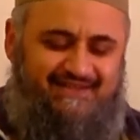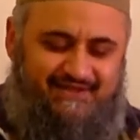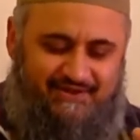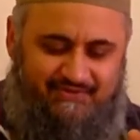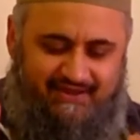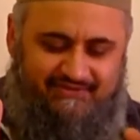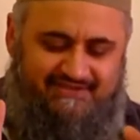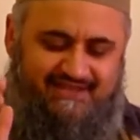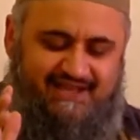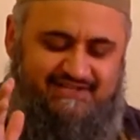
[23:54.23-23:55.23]

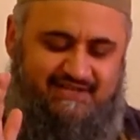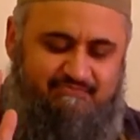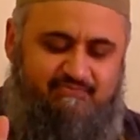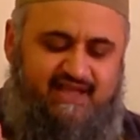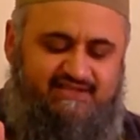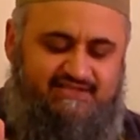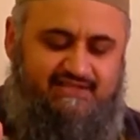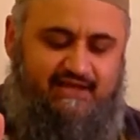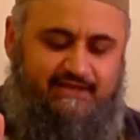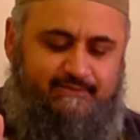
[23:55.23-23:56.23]
Gravity actually bends
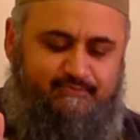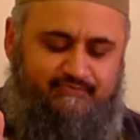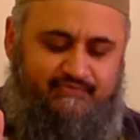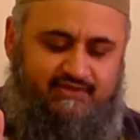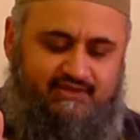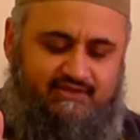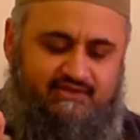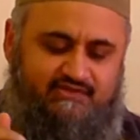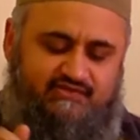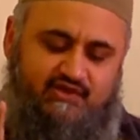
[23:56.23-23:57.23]
light.
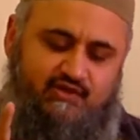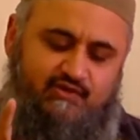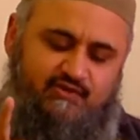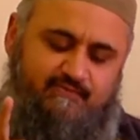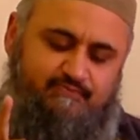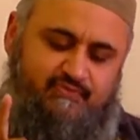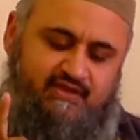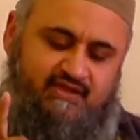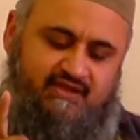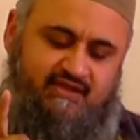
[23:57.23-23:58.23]
So,
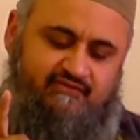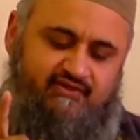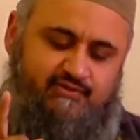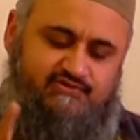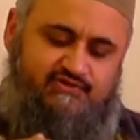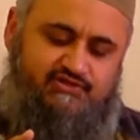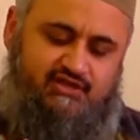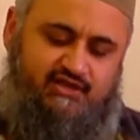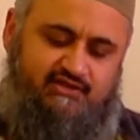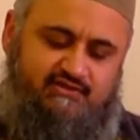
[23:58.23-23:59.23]
if I was to
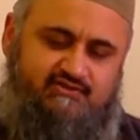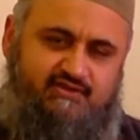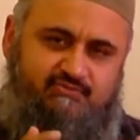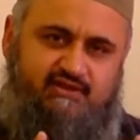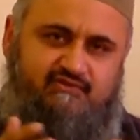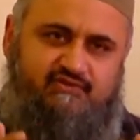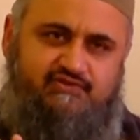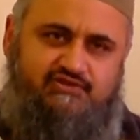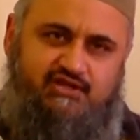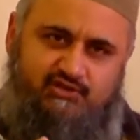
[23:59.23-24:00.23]
shine simply, if I was to
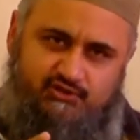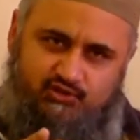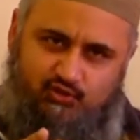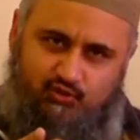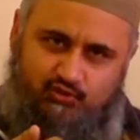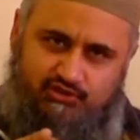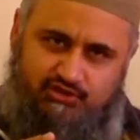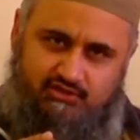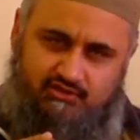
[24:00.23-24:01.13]
shine a torch,